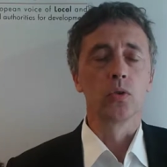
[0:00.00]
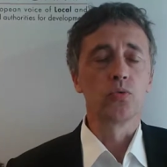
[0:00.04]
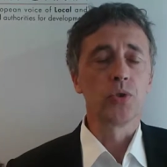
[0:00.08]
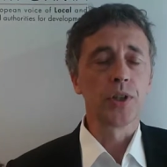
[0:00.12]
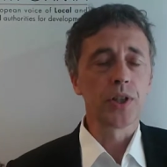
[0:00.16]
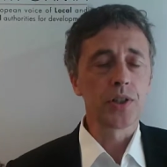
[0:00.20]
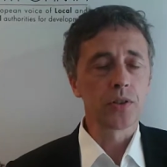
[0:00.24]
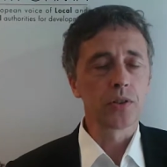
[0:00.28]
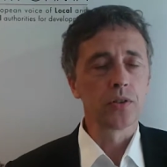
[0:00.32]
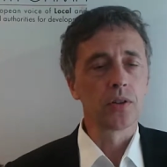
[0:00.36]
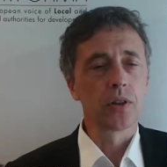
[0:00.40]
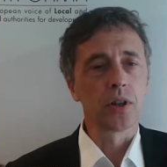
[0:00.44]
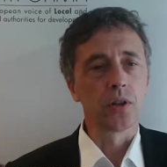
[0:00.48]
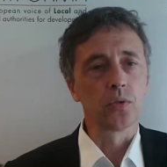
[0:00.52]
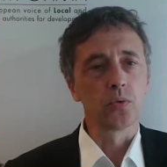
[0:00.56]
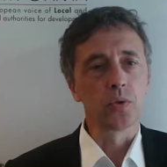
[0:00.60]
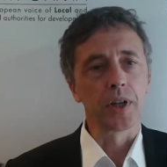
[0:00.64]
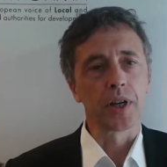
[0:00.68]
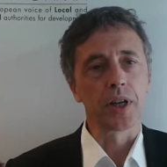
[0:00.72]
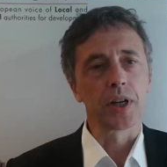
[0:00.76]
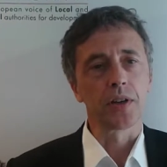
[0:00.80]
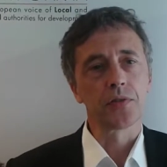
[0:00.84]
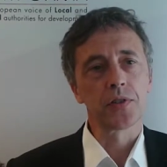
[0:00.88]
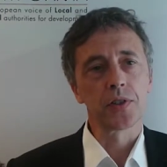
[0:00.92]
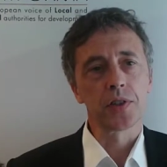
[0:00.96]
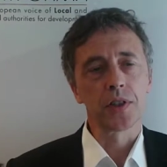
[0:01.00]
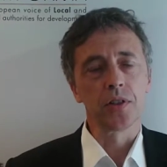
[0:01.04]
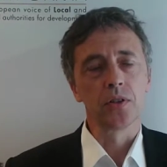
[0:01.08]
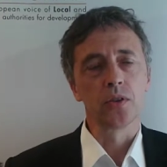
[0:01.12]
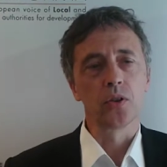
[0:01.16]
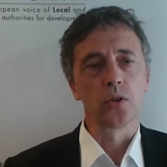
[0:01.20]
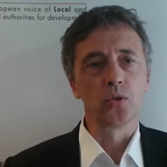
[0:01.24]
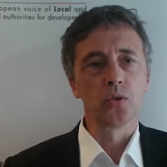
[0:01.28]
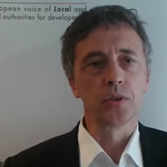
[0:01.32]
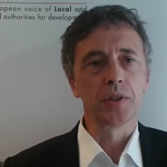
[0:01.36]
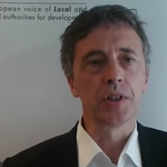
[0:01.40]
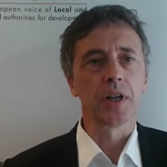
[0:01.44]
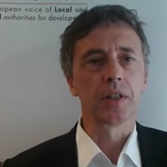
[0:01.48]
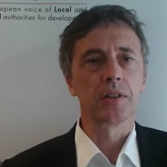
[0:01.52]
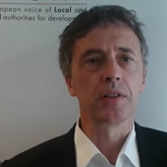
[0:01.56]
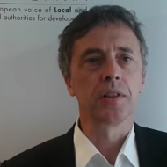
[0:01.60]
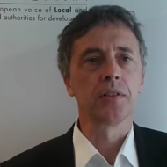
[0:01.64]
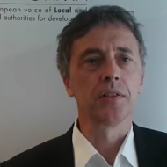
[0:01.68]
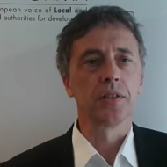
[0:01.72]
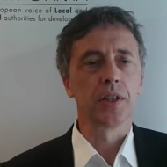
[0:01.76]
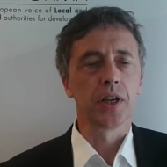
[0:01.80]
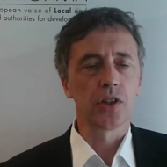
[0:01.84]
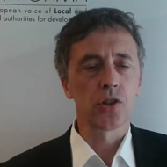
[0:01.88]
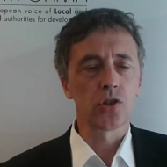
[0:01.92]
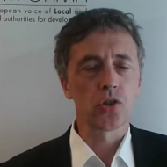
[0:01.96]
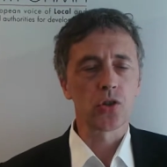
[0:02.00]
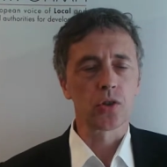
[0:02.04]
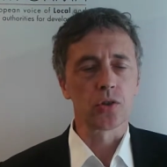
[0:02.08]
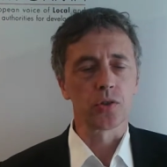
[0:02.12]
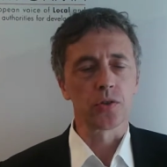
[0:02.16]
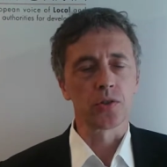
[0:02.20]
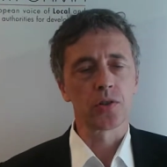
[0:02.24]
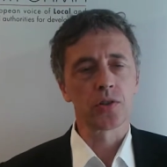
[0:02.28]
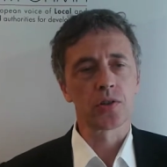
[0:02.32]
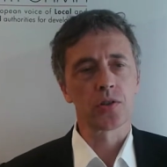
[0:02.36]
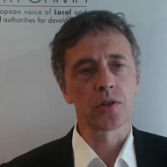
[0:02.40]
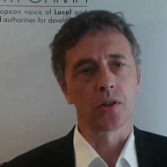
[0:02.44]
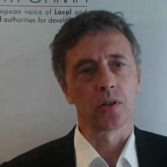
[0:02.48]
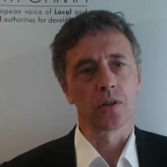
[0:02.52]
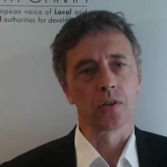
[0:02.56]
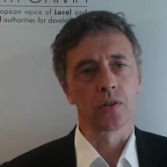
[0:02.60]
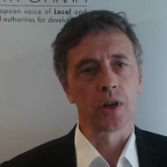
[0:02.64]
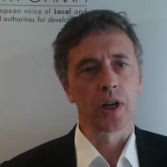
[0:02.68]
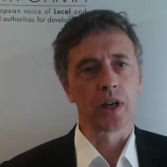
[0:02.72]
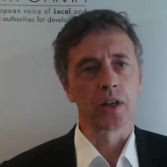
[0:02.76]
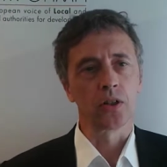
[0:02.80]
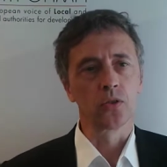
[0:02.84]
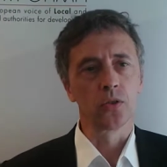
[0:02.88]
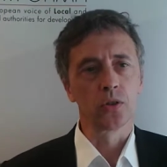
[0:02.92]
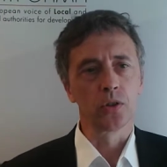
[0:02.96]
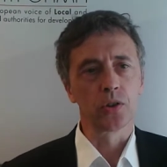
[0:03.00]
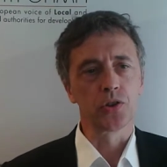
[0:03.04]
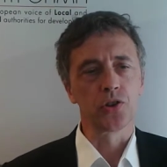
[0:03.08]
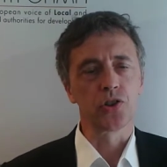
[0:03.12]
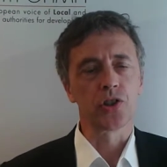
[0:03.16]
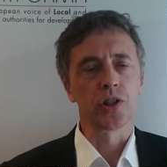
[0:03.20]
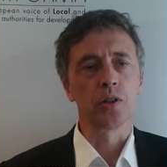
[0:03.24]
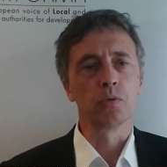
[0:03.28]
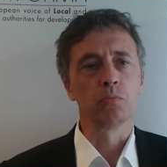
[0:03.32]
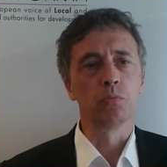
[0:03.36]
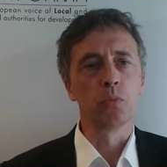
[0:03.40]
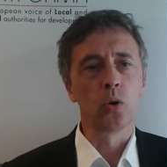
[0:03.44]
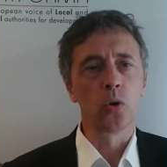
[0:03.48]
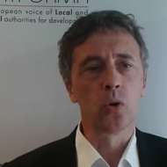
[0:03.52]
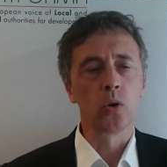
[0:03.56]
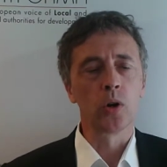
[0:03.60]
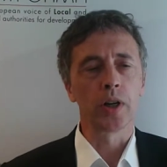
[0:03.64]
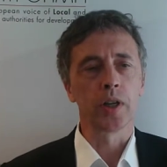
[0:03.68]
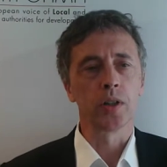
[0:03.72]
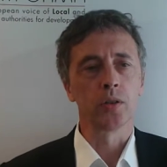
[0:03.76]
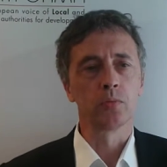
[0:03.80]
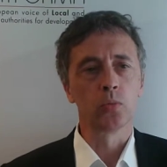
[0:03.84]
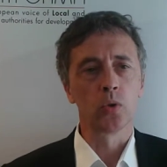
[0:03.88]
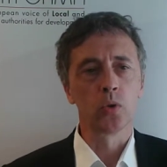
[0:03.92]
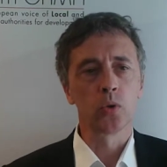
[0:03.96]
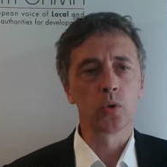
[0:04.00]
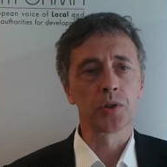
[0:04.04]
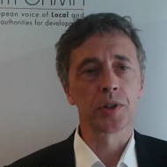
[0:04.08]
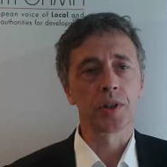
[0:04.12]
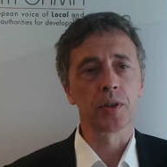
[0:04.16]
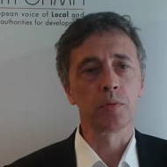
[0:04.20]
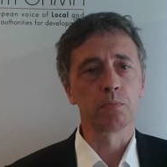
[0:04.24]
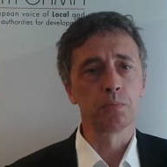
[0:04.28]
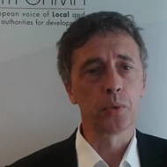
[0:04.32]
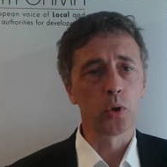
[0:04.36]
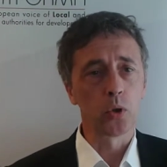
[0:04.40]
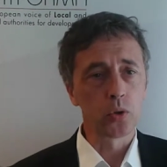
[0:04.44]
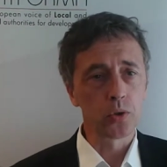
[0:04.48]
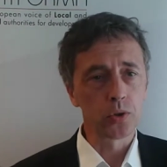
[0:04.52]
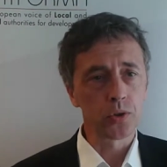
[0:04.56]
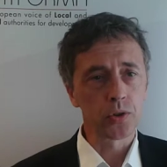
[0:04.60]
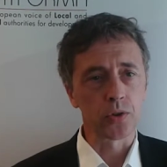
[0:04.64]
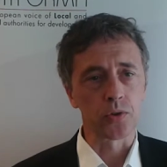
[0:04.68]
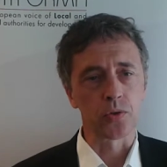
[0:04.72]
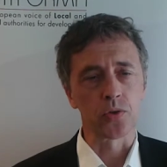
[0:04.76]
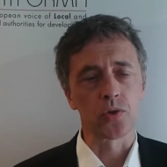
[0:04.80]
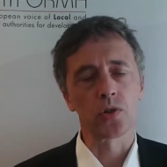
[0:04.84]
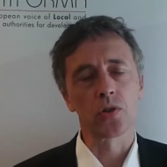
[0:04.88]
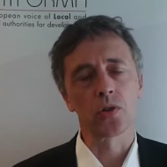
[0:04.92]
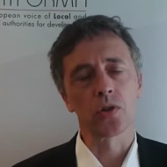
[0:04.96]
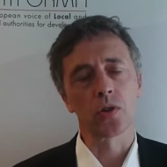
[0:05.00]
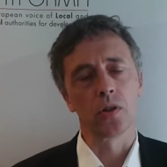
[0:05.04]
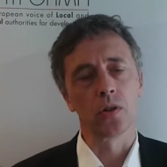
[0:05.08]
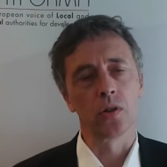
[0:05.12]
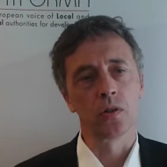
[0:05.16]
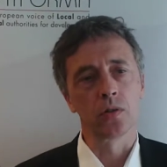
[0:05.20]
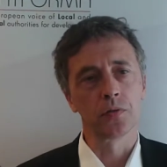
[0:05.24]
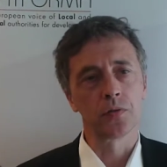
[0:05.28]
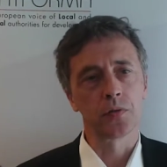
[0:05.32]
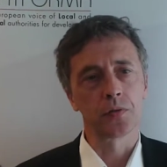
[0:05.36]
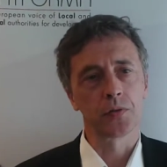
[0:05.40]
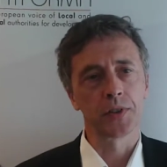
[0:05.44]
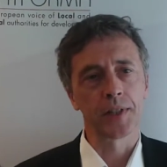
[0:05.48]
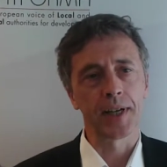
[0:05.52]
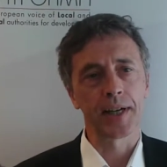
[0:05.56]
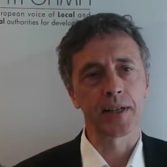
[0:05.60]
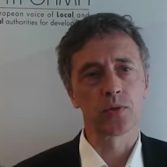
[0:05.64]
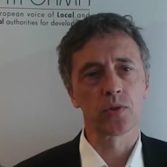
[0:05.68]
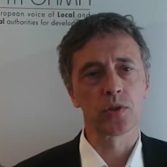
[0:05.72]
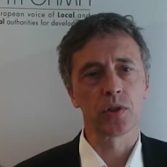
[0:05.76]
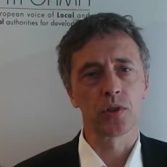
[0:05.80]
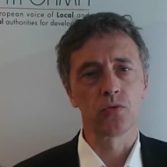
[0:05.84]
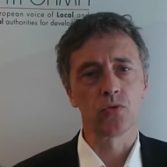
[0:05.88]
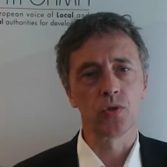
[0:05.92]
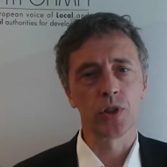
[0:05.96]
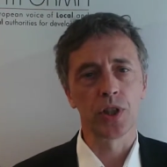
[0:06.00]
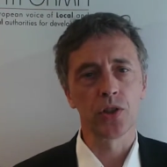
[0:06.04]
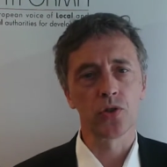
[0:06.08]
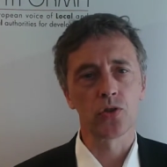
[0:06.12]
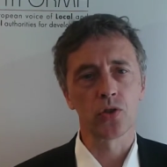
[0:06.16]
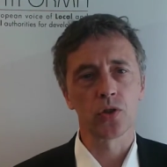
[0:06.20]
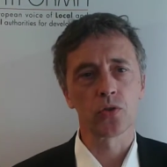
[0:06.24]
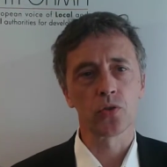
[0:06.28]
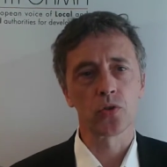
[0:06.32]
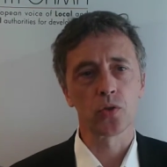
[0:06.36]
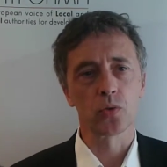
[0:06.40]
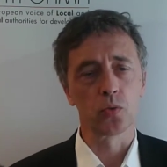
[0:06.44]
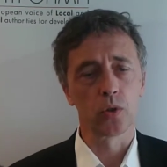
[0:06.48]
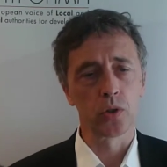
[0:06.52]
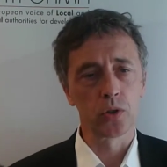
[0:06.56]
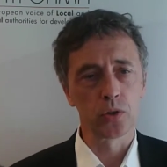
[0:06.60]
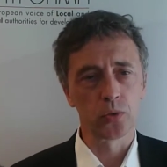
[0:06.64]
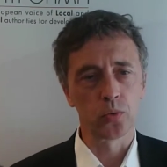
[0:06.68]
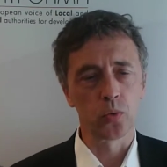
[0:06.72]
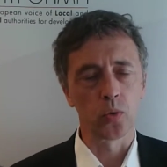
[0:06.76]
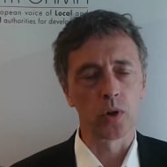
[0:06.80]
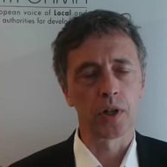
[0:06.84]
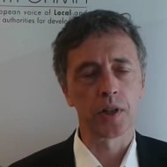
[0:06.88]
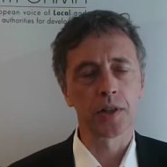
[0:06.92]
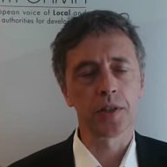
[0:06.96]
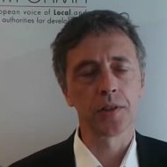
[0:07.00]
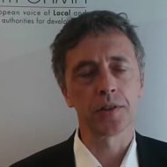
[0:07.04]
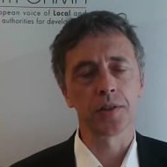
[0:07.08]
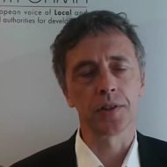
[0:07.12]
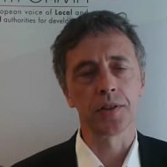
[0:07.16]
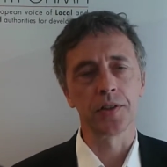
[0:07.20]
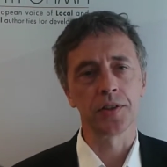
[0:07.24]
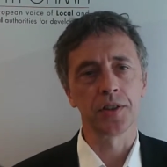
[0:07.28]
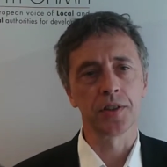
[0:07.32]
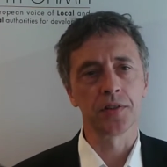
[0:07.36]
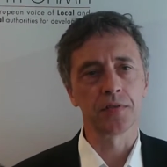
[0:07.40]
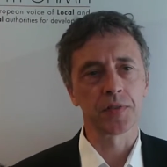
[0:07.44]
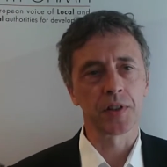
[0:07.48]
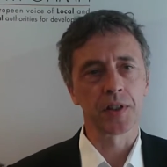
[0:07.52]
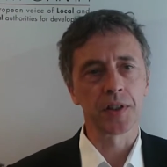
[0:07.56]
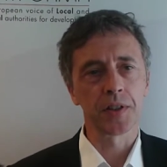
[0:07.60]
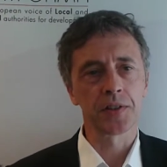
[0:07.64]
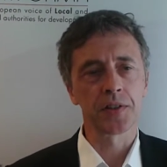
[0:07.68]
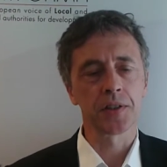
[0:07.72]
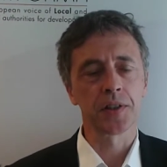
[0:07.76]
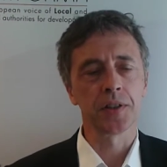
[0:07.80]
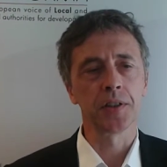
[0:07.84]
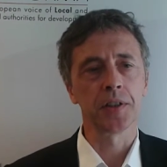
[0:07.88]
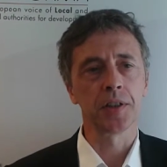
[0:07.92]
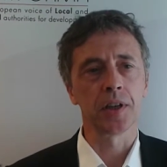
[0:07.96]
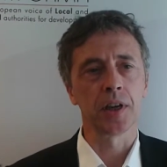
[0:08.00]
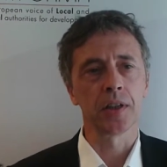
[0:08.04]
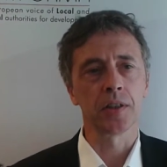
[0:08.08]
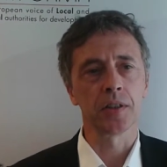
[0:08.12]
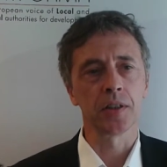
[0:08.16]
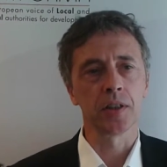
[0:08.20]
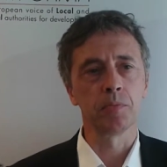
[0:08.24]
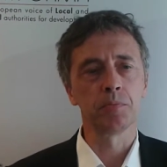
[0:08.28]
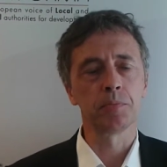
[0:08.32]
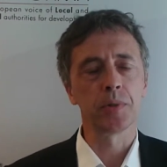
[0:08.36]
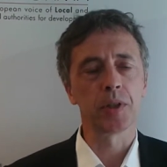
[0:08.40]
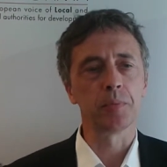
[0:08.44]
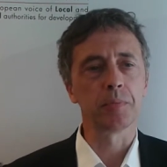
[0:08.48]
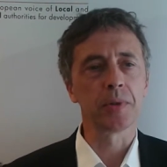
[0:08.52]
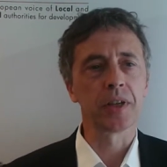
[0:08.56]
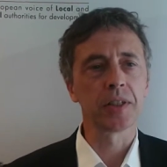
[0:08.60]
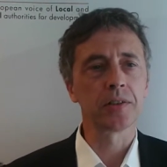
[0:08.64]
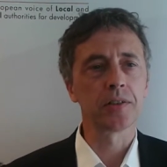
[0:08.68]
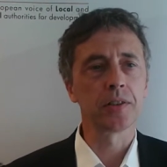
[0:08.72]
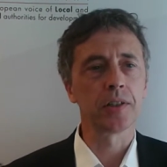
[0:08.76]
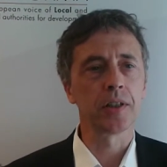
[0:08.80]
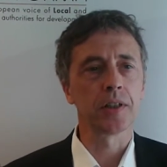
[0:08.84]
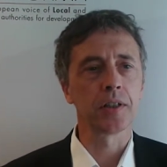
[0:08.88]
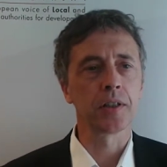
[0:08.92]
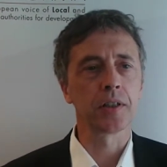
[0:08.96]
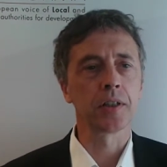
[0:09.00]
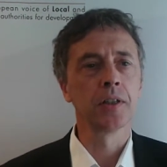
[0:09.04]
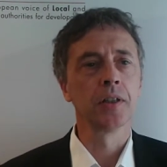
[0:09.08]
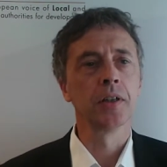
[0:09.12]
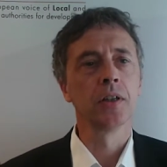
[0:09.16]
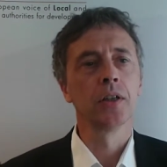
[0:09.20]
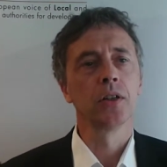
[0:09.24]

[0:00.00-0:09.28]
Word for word: Recently we have seen the United Nations acknowledging more and more the importance of towns and regions worldwide in devising and implementing